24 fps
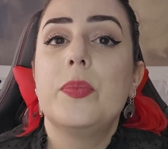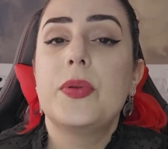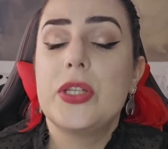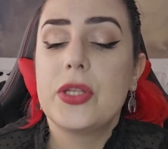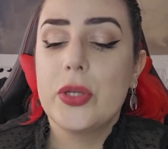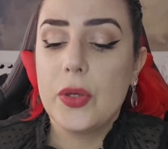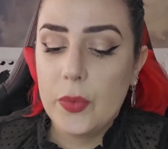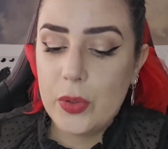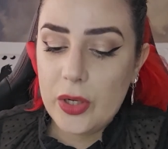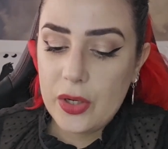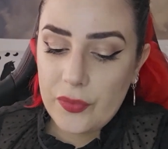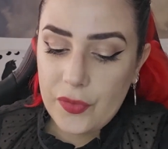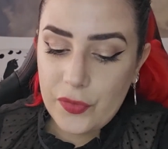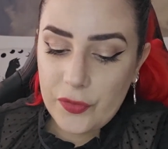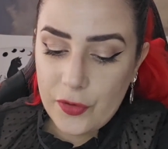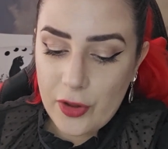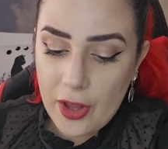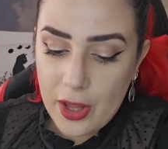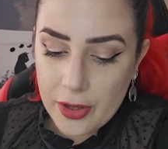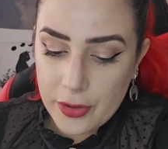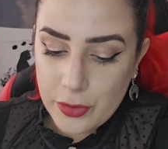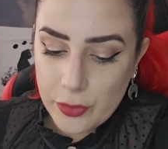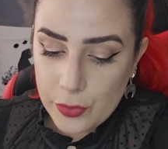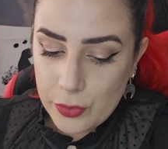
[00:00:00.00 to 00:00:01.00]
So in
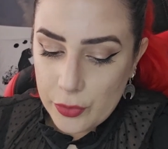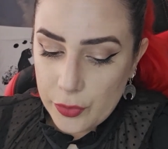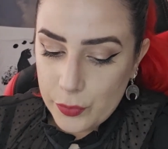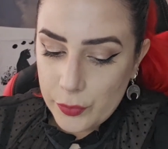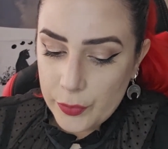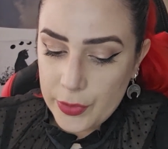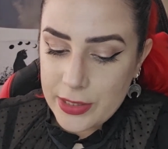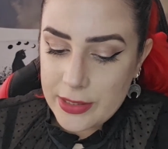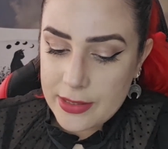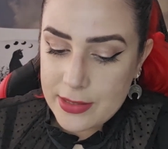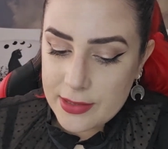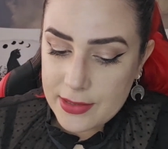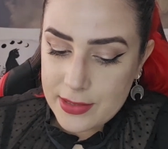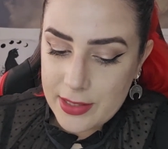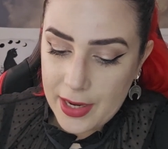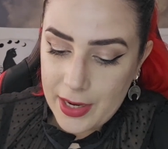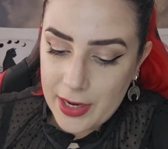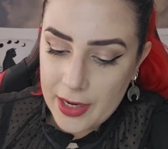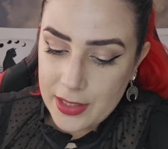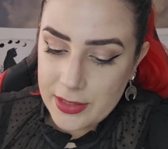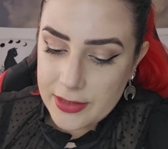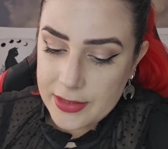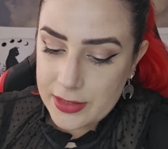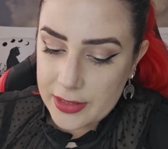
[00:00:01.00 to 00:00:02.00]
Faro, we
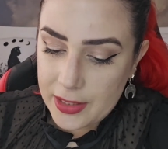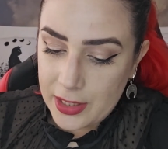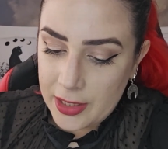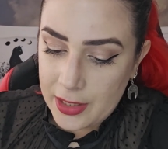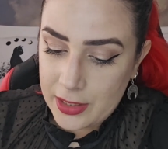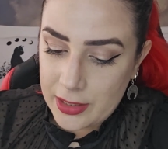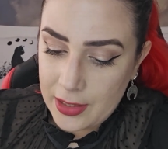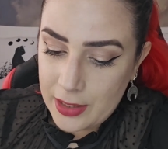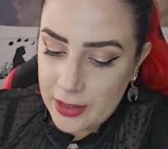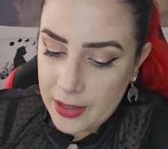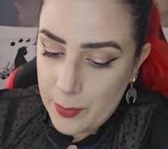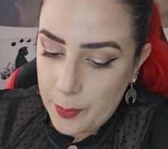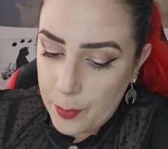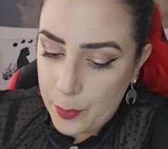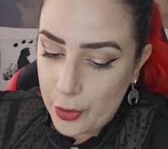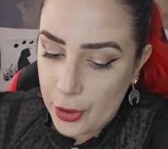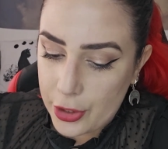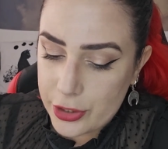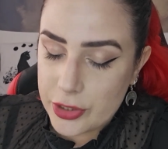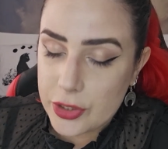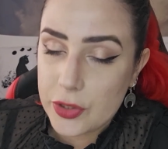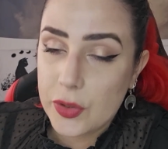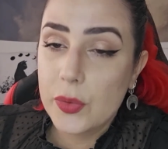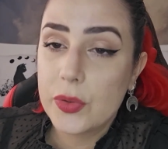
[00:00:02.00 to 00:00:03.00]
stayed in an
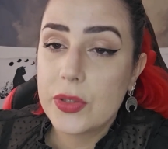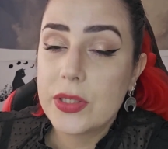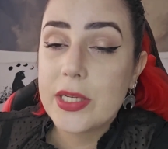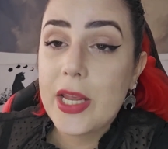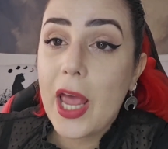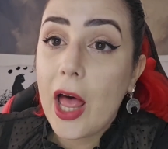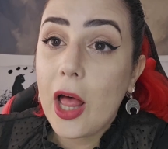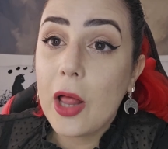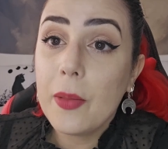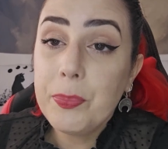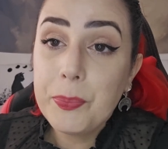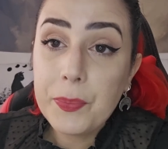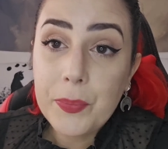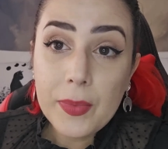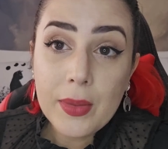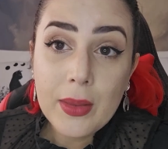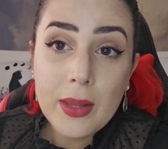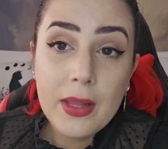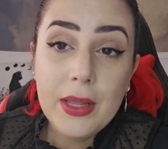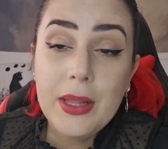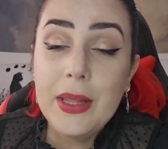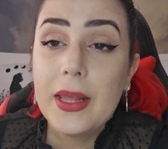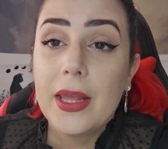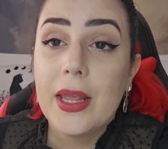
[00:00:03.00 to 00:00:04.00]
apart hotel,
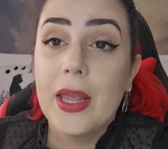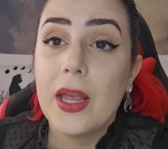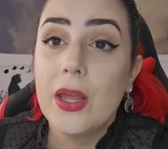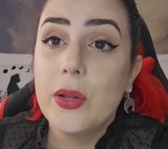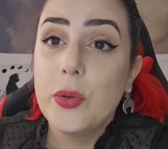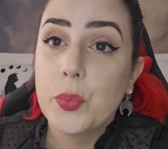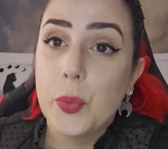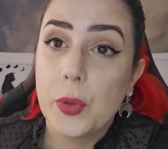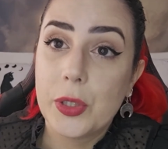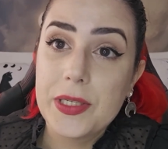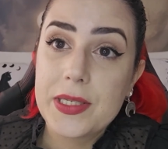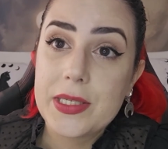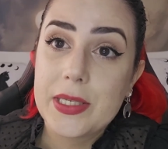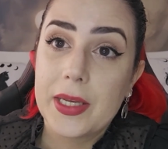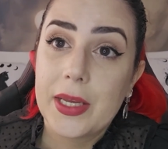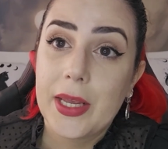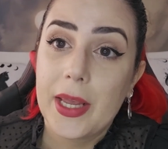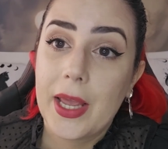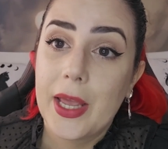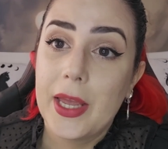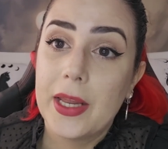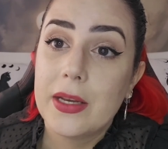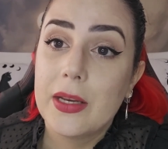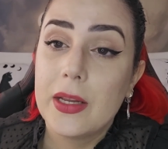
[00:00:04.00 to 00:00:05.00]
and once
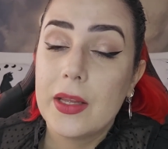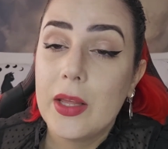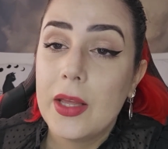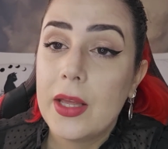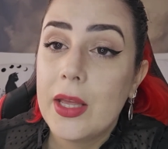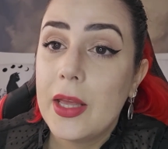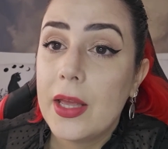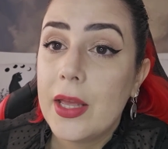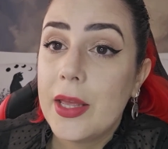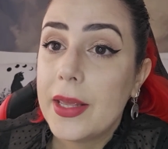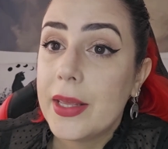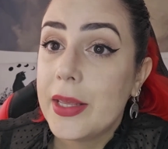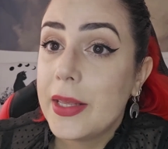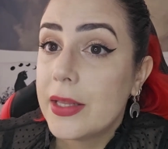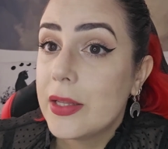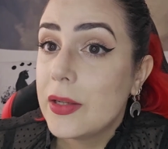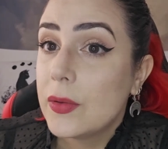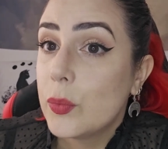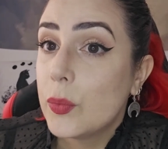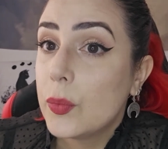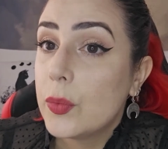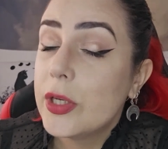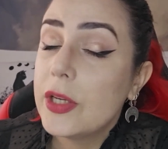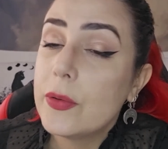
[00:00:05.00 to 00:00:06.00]
again,
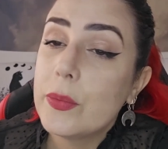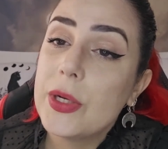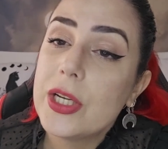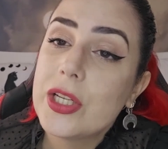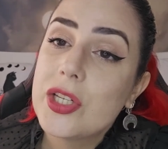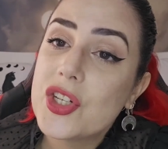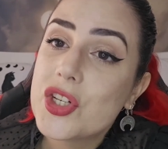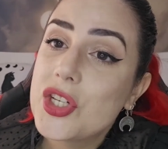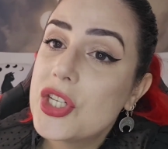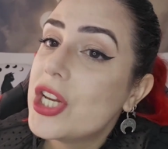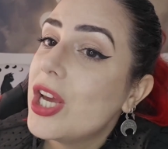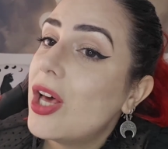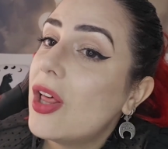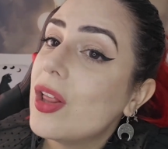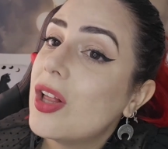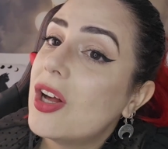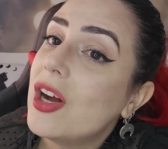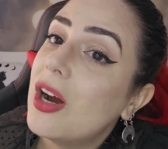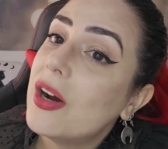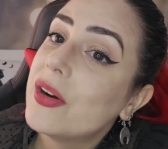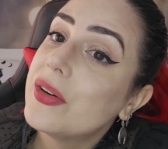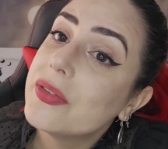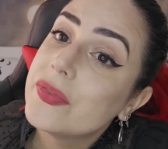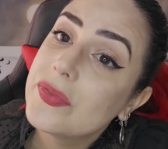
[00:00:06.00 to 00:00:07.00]
we reached the
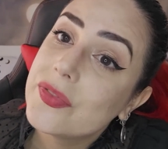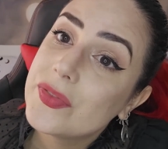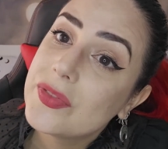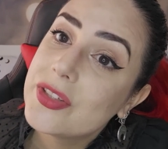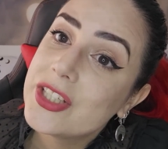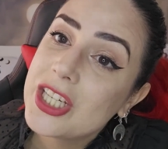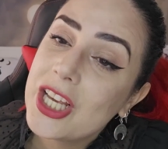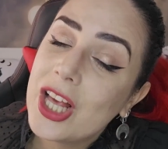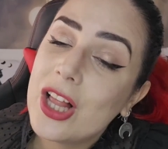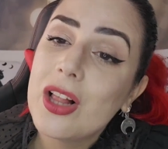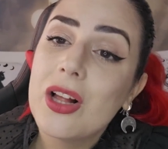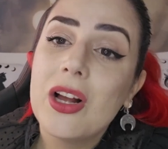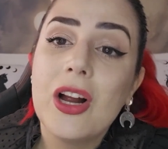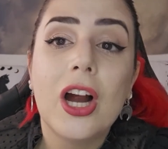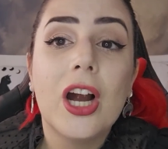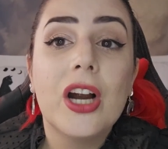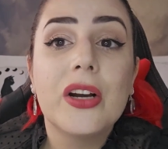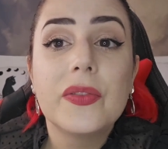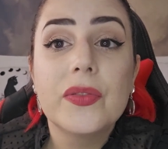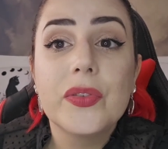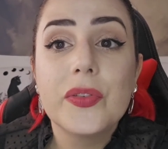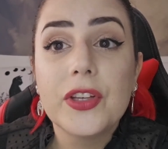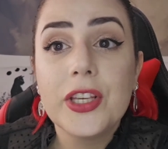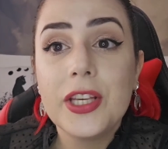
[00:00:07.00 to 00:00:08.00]
Algarve. The
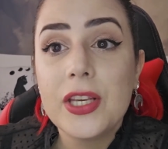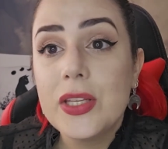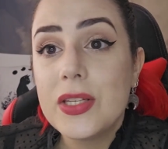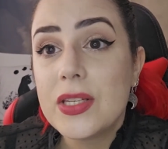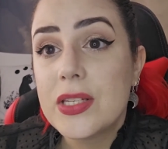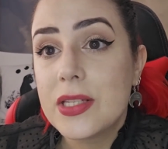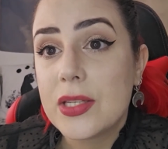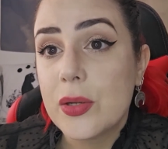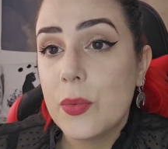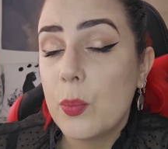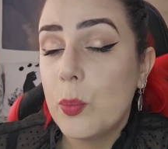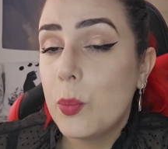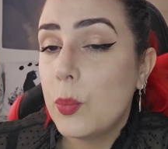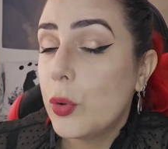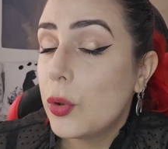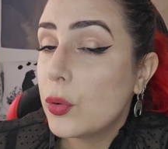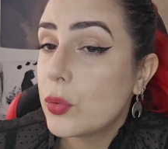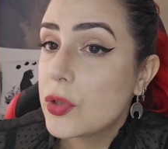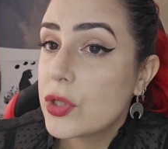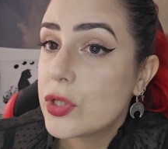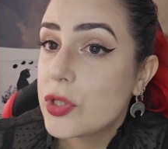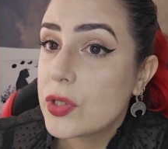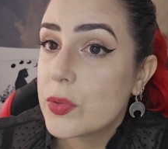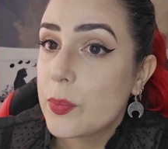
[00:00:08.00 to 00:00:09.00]
Algarve is the
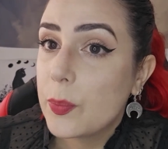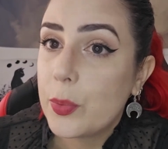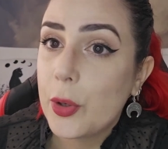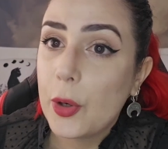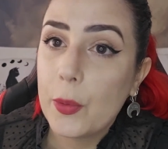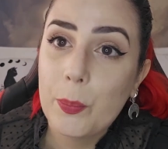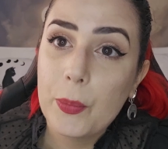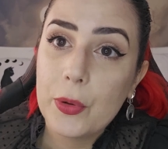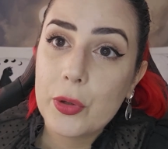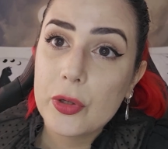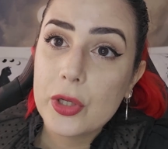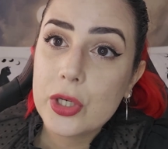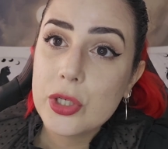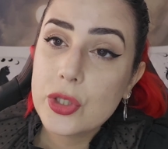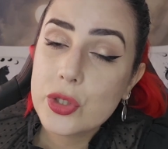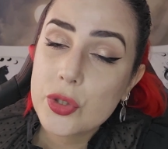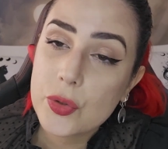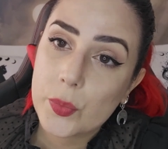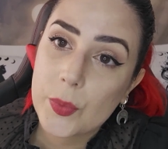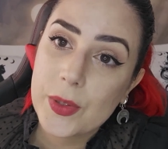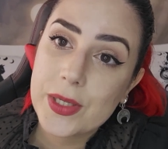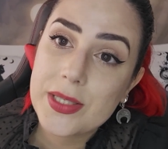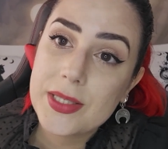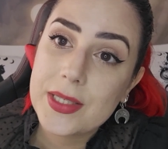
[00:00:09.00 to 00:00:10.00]
most popular
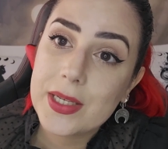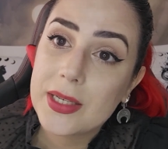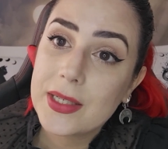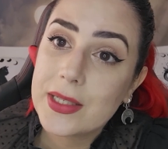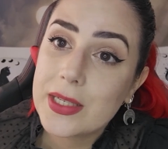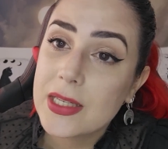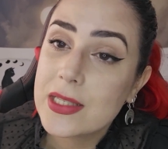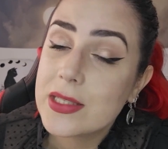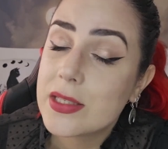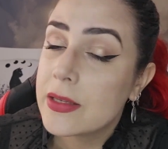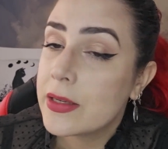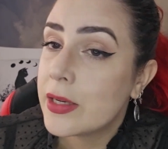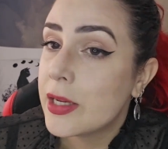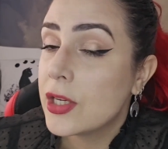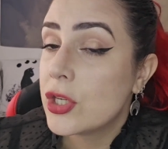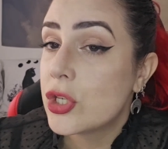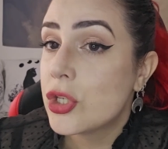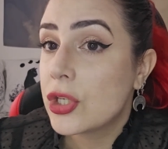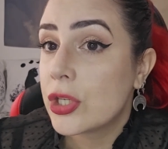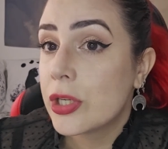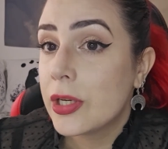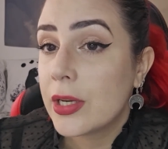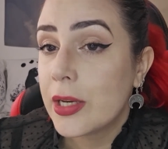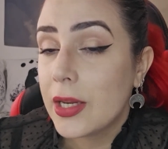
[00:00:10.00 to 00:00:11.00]
touristic
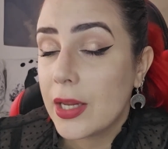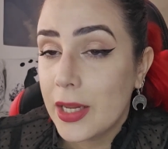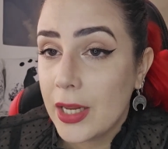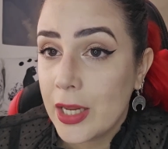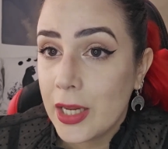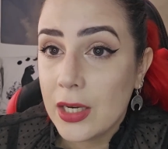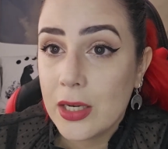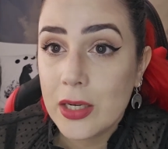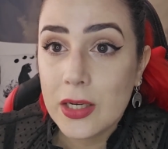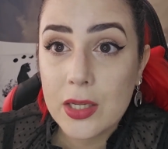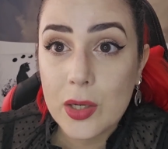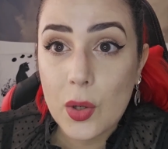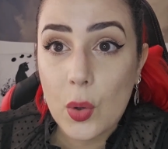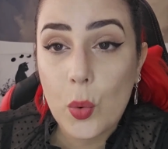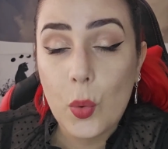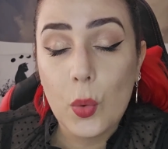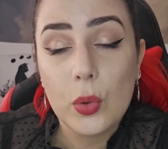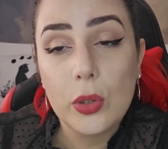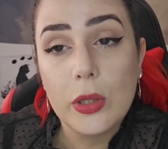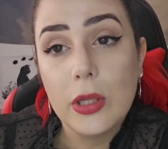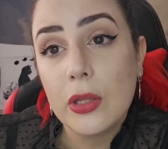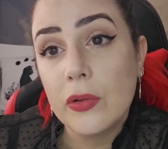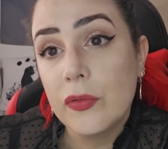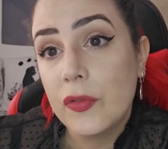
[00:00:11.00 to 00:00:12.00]
destination in the
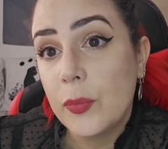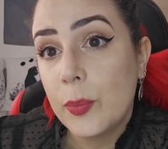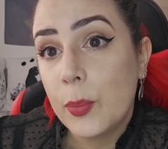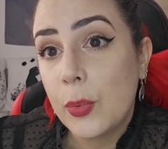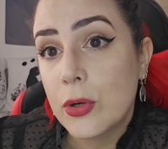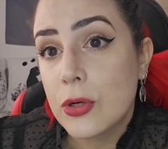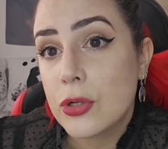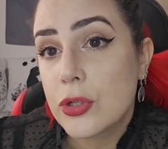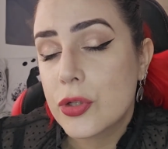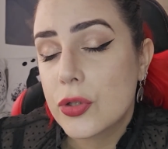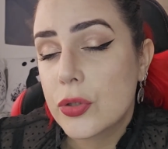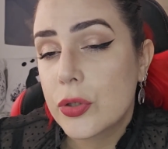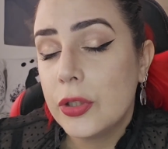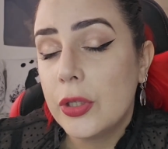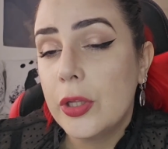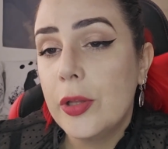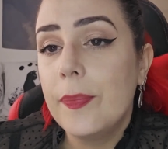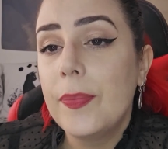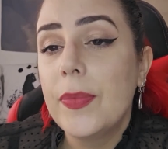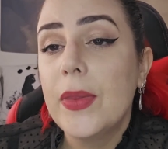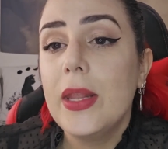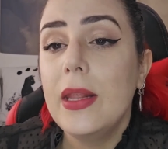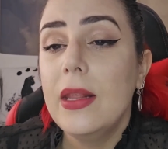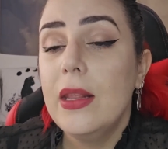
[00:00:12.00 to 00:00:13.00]
whole of
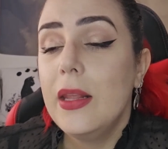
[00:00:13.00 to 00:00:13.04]
Portugal.